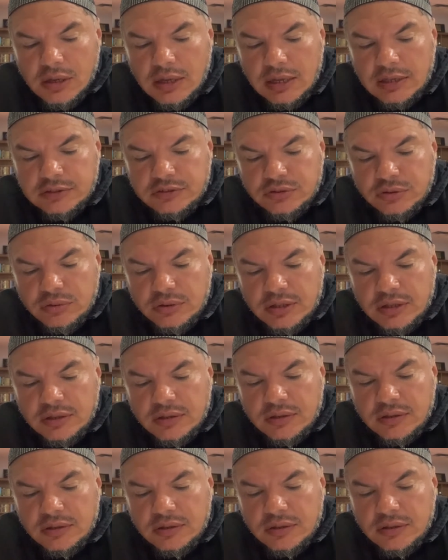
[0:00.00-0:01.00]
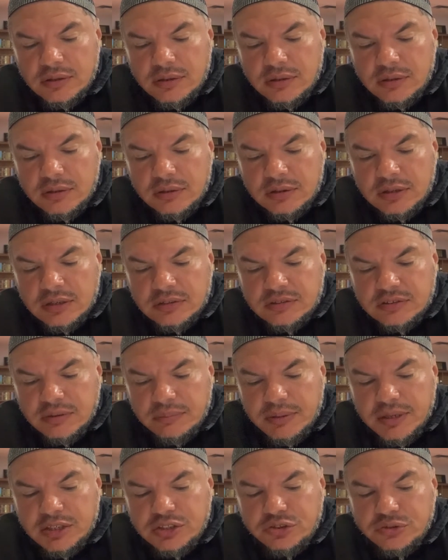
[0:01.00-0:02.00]
And so there's
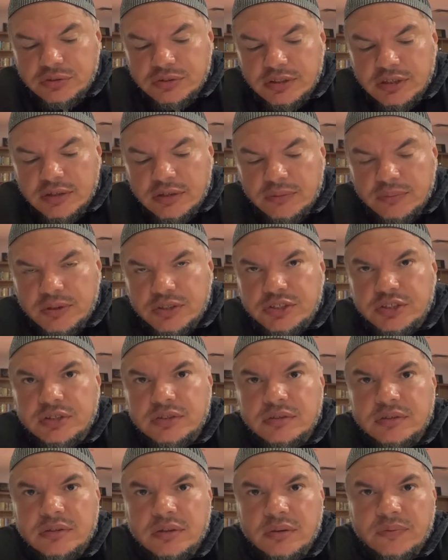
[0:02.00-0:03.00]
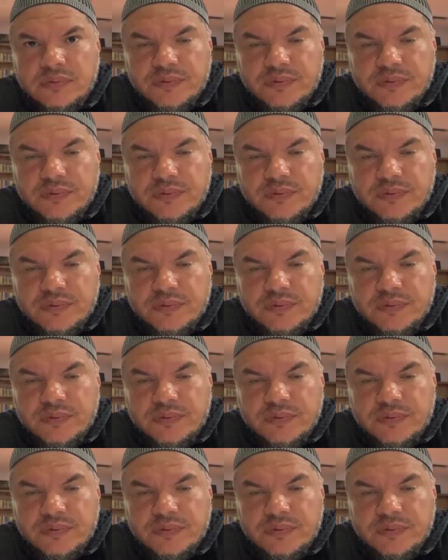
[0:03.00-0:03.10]
some issues here, which is the